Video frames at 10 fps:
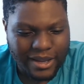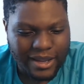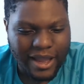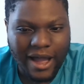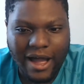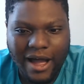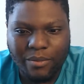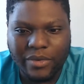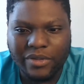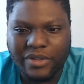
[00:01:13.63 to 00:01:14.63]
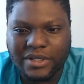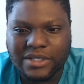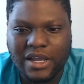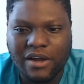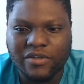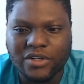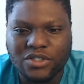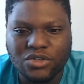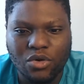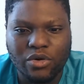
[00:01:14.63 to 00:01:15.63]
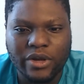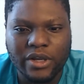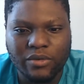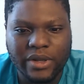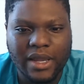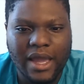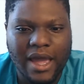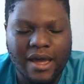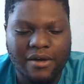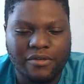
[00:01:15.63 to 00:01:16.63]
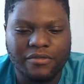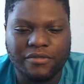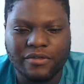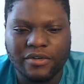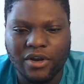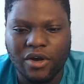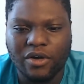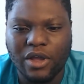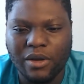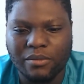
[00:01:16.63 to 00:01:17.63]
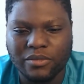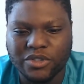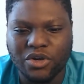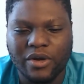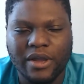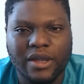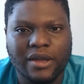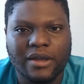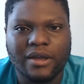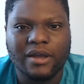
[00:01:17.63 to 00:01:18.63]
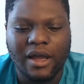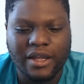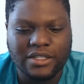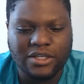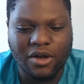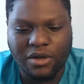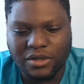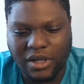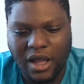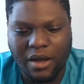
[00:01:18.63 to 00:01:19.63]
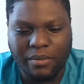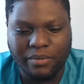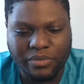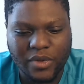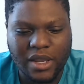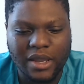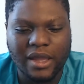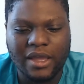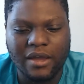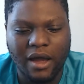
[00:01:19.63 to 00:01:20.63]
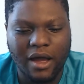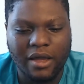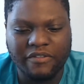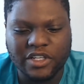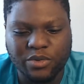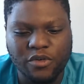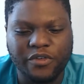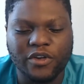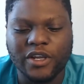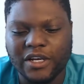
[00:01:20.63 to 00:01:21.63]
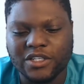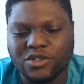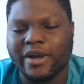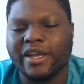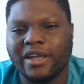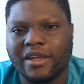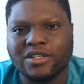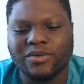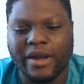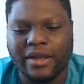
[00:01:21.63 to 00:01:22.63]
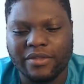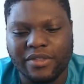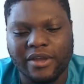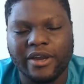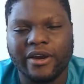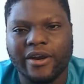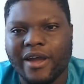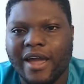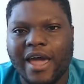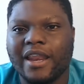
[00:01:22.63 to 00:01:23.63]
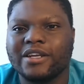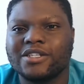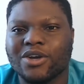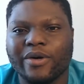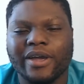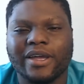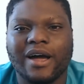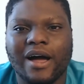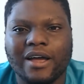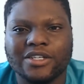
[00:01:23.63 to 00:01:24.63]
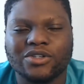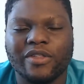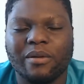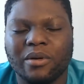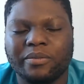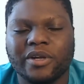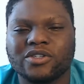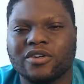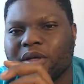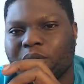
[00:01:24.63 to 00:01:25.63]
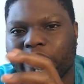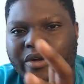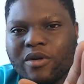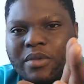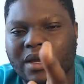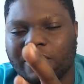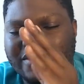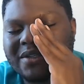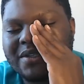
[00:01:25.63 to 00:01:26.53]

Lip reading: In this cover story, we have, him showing, it's called if it's proof you need, it's right to here. And he's showing them a picture of them when they were babies,